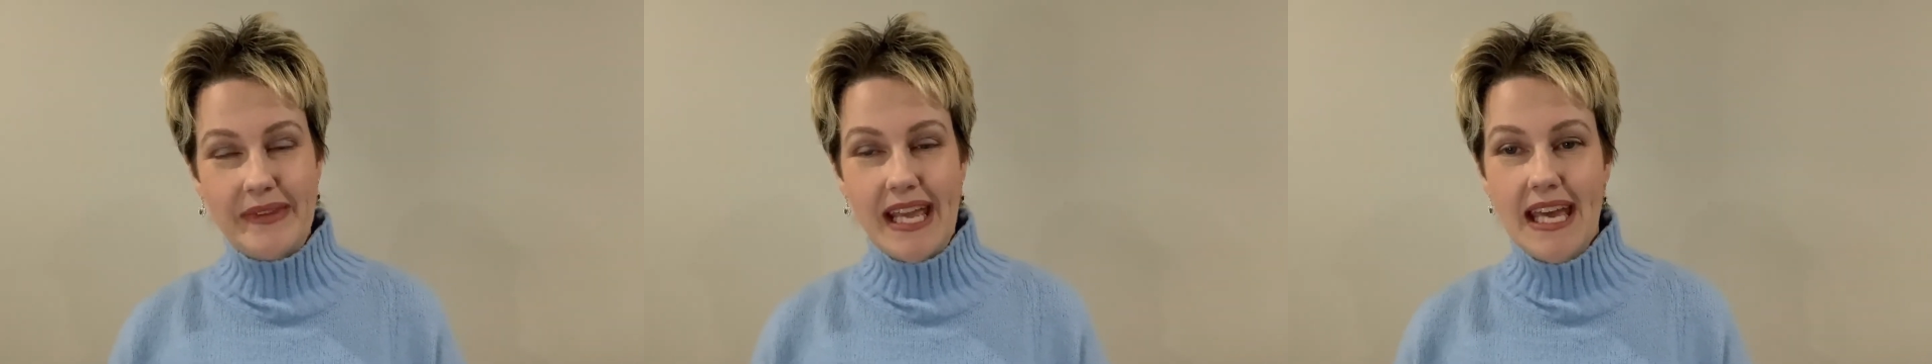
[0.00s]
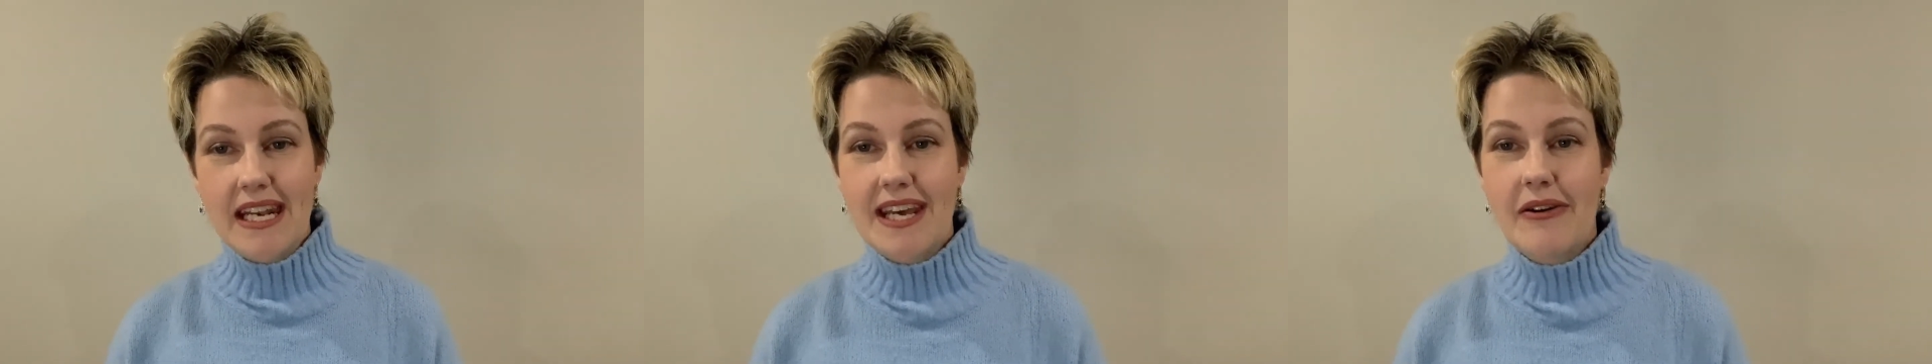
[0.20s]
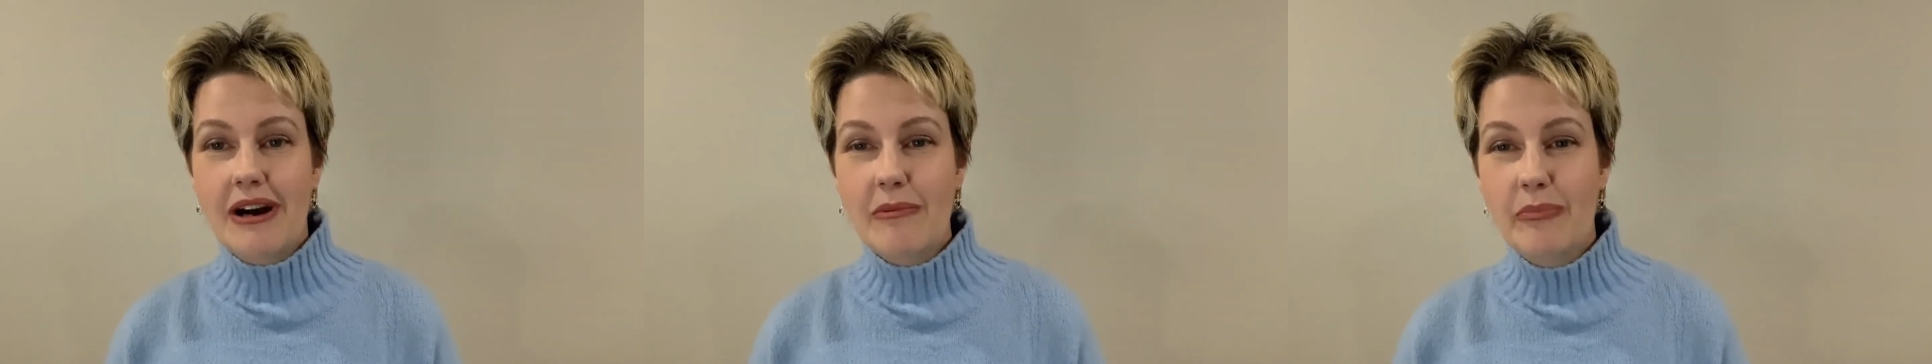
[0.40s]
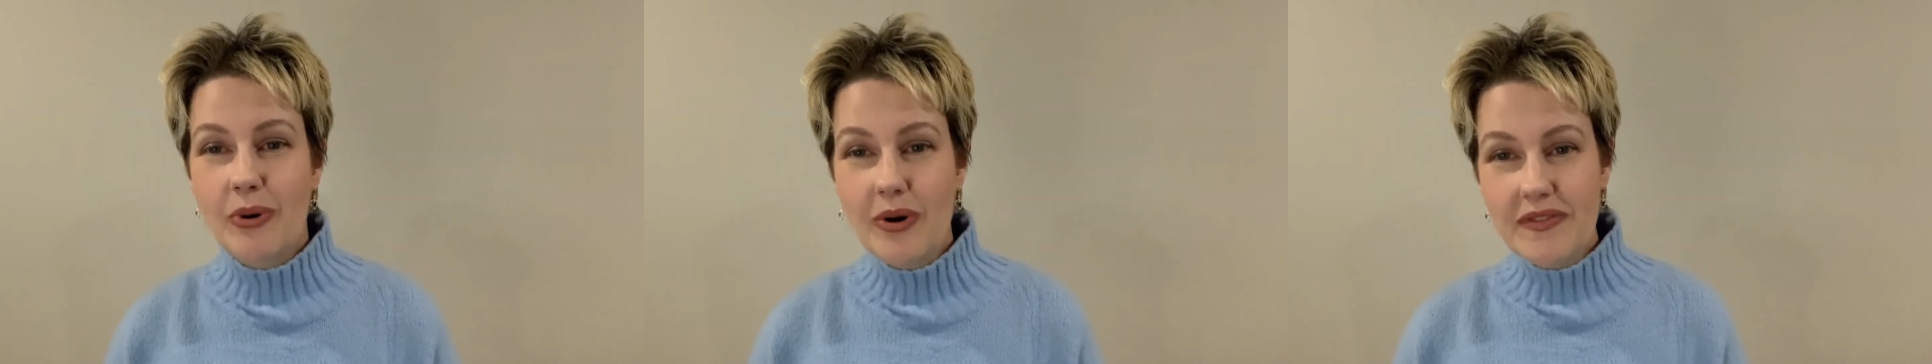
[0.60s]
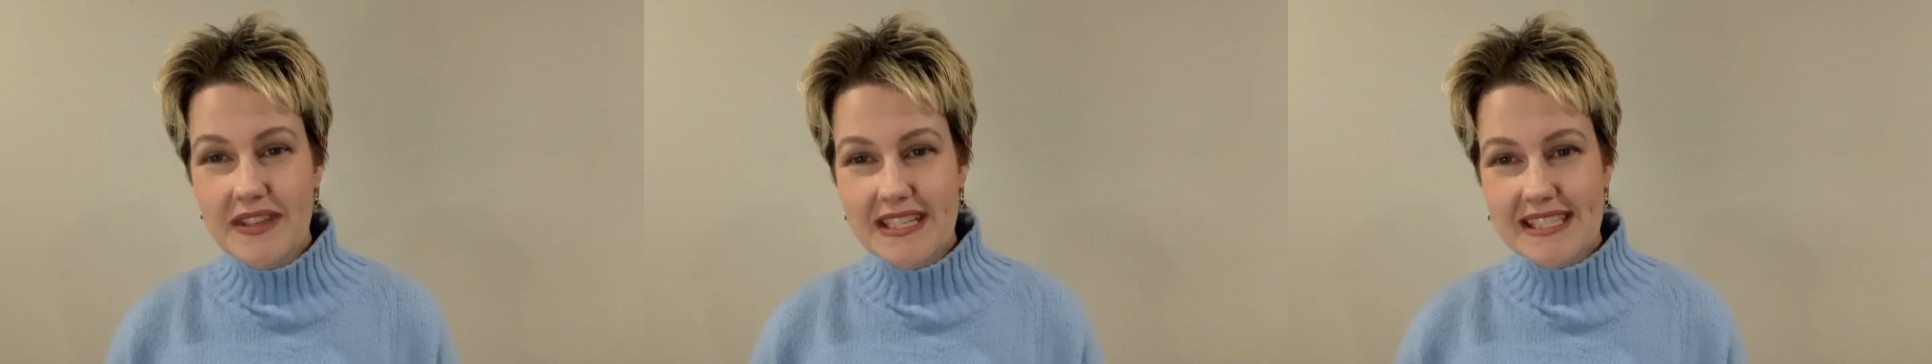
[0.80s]
Now, I
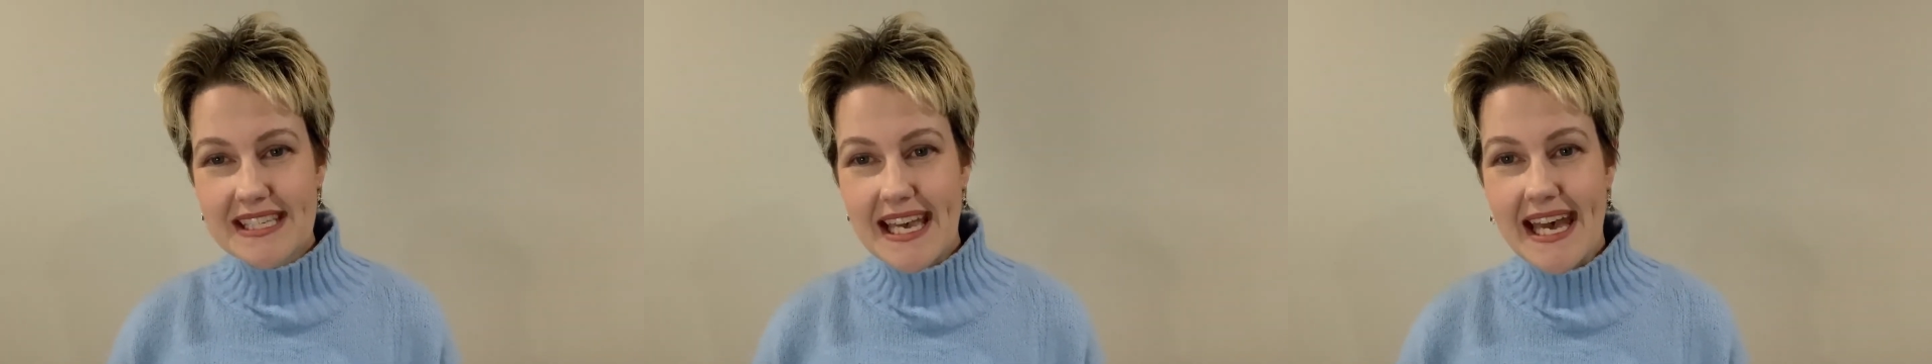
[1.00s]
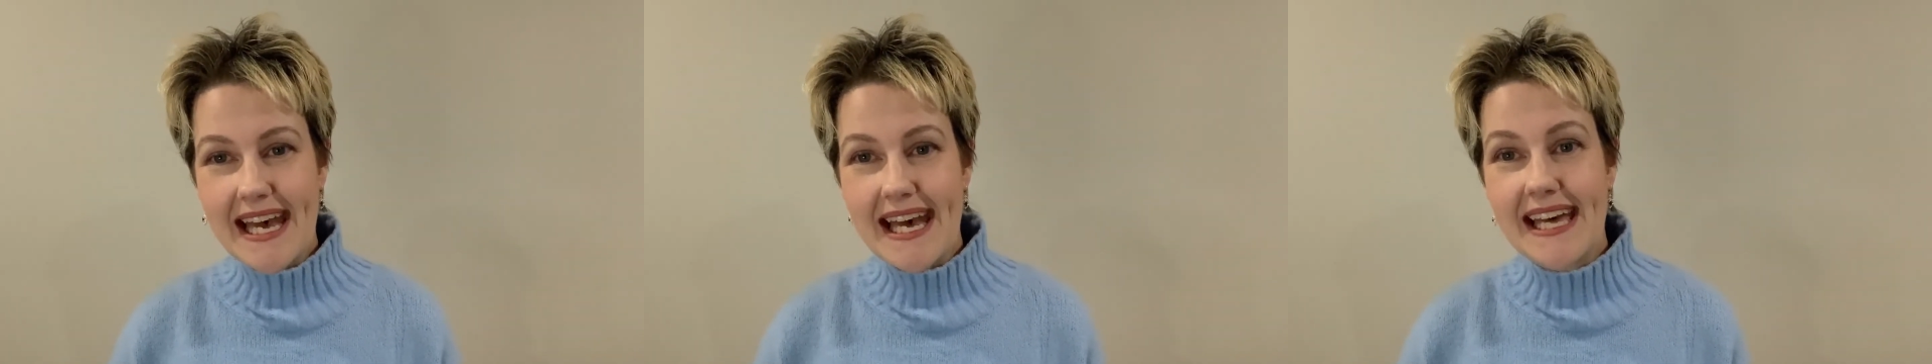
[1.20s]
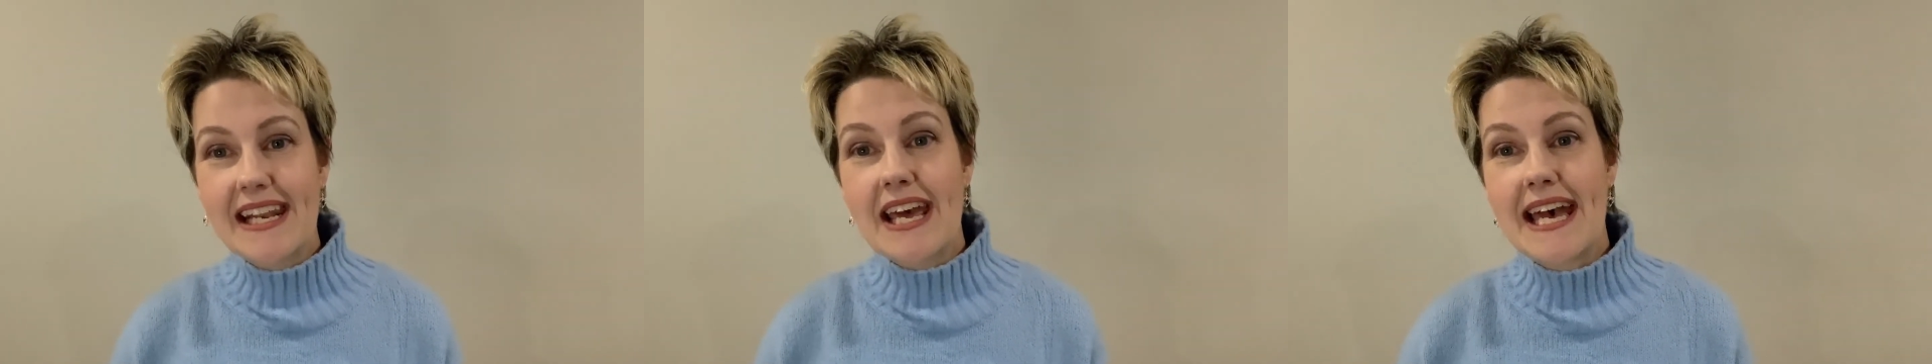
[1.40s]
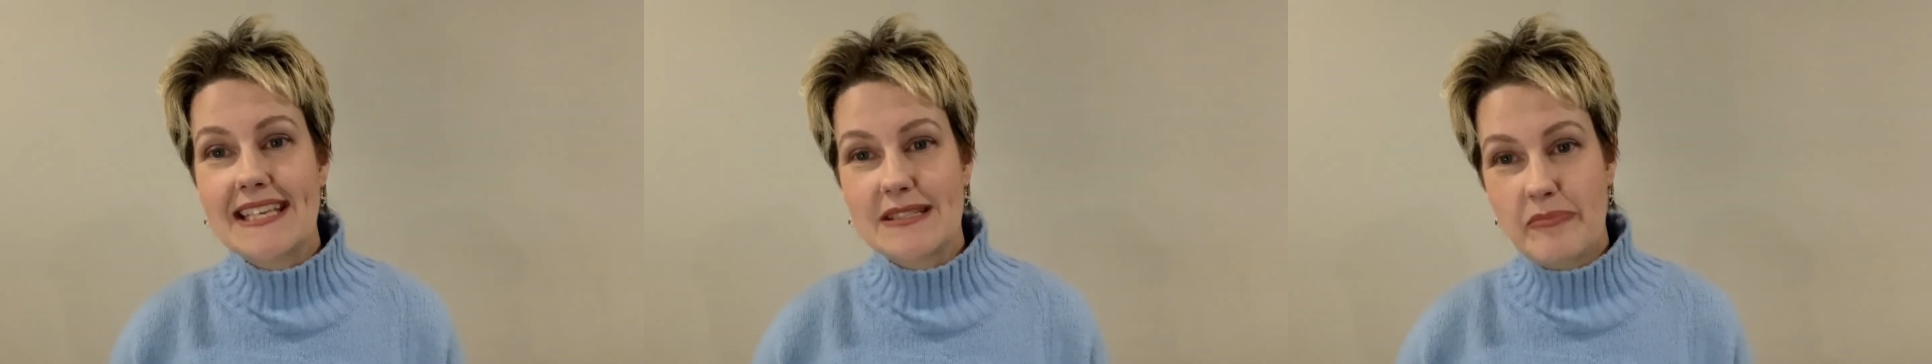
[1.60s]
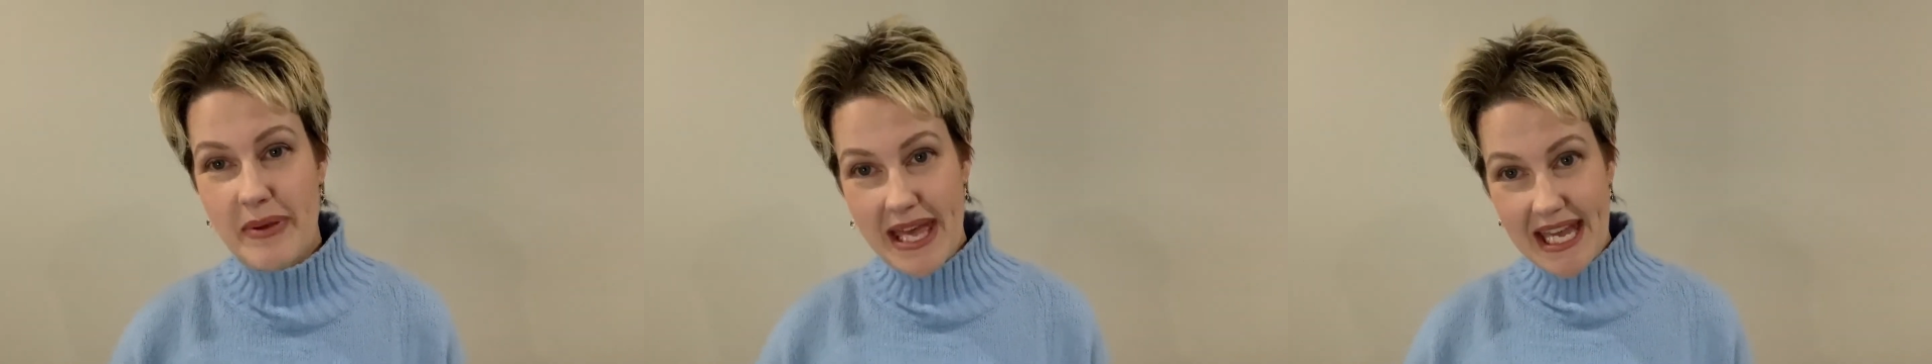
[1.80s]
bought this cat as a
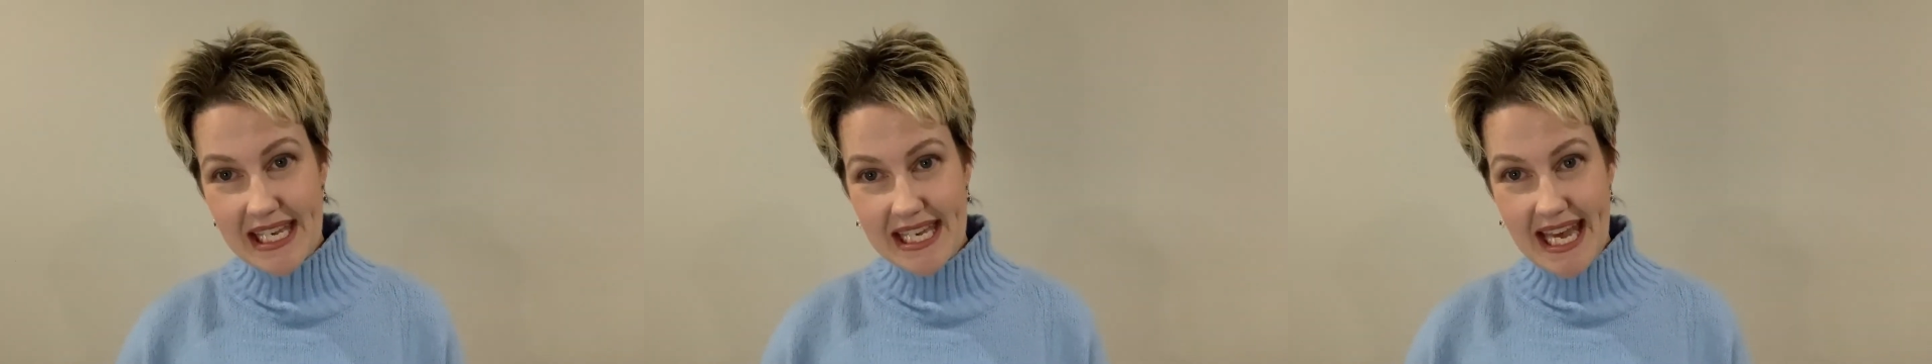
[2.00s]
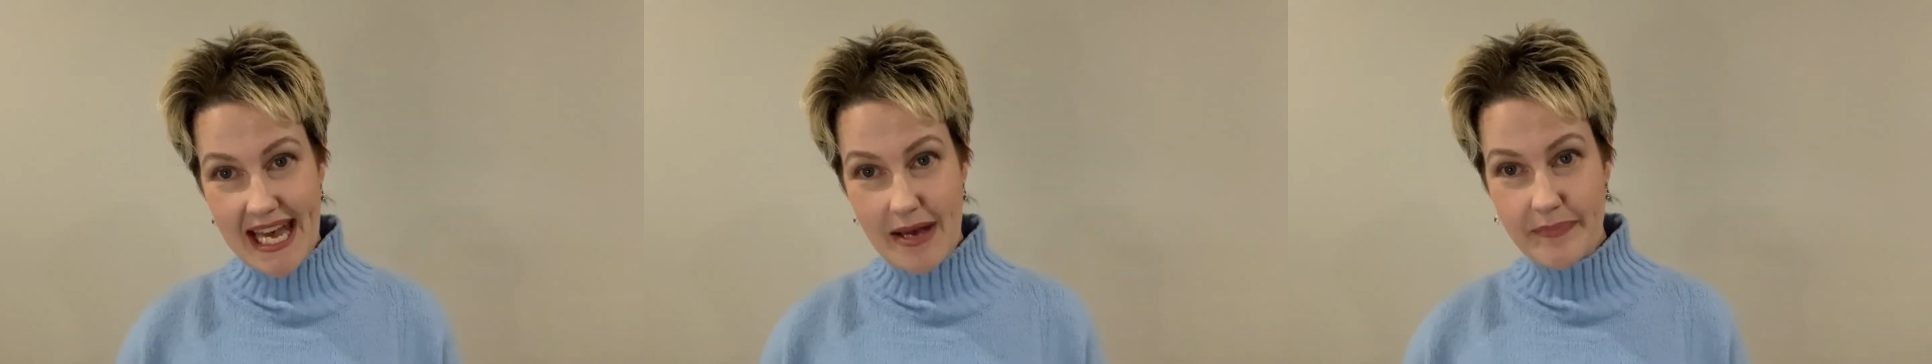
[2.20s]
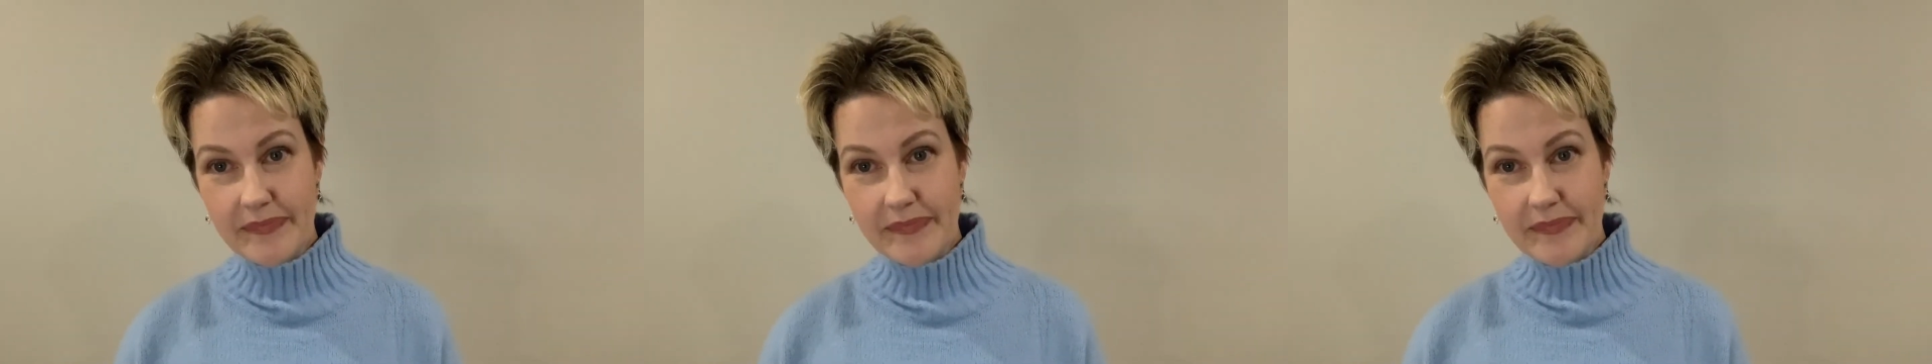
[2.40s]
pet cat.